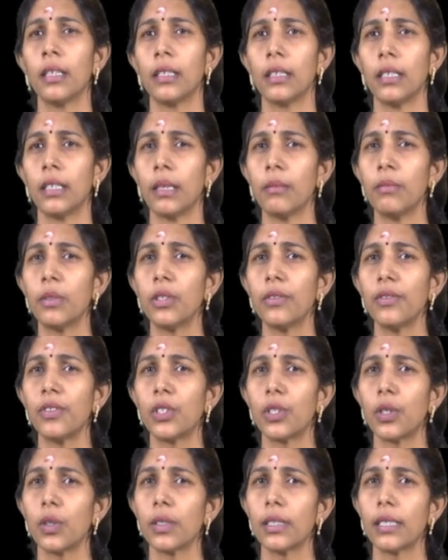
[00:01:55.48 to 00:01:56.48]
Number of
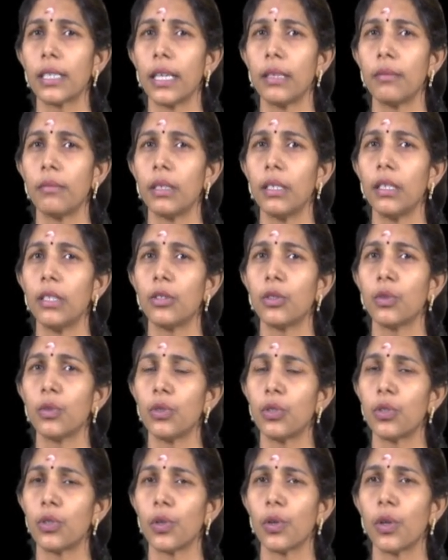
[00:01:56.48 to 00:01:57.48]
strokes can be
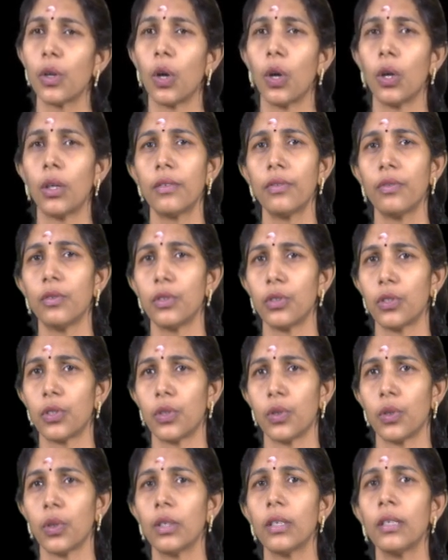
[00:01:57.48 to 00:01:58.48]
2-stroke or
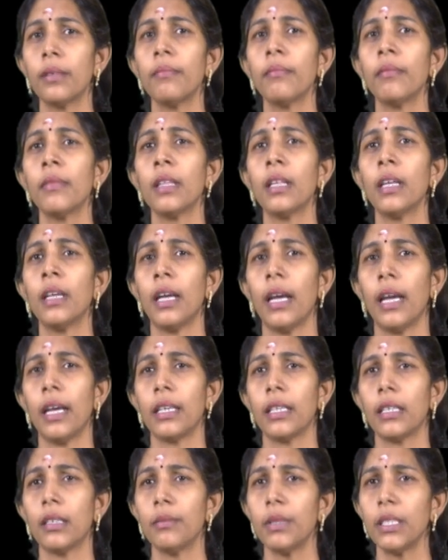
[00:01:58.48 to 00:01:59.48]
4-stroke.
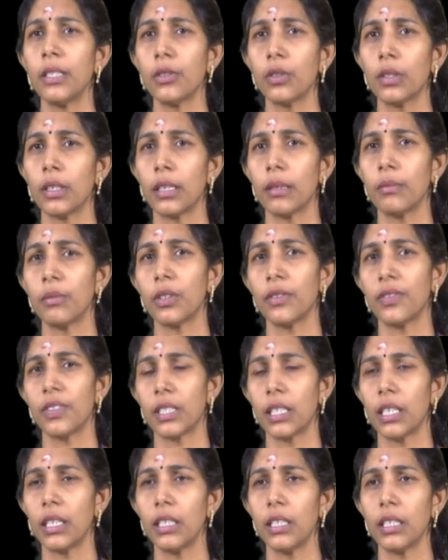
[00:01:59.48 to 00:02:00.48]
And coming to the number of
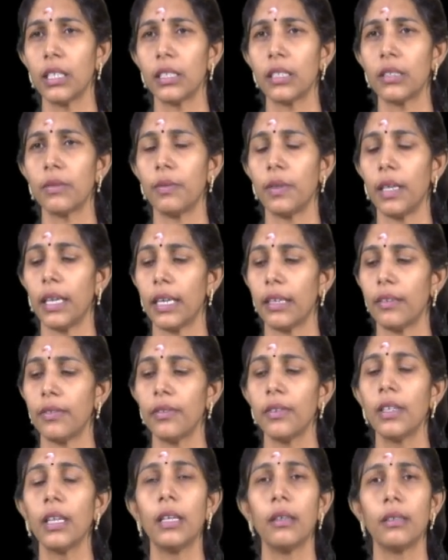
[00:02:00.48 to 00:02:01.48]
cylinders, we have
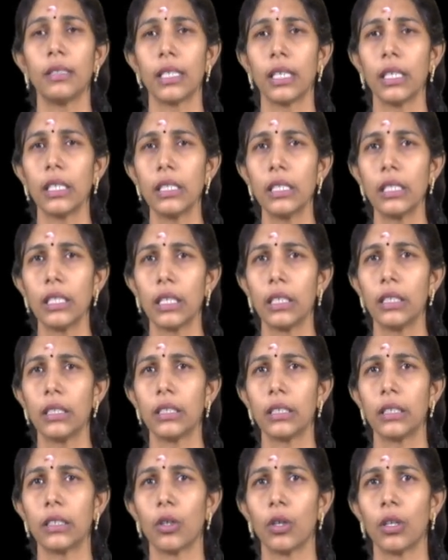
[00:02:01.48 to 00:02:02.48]
single
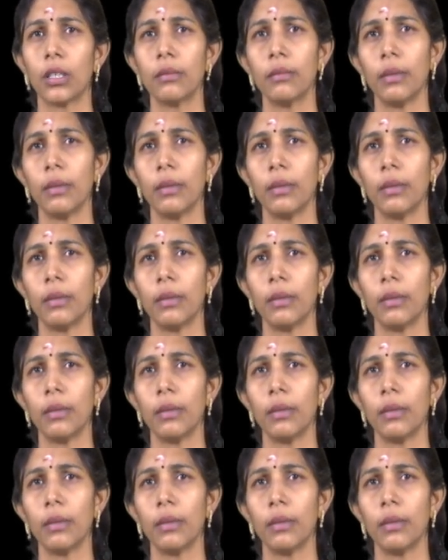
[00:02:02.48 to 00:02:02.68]
cylinder or